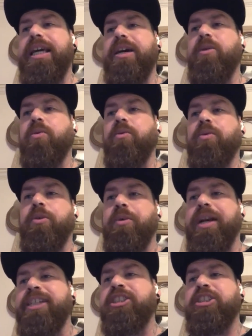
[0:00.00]
the
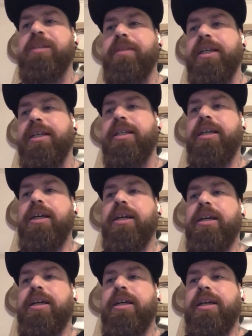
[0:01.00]
relationship that
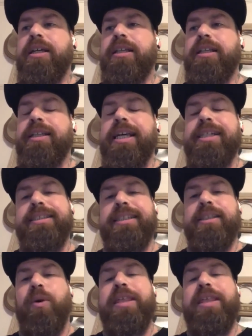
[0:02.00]
that they see the way they,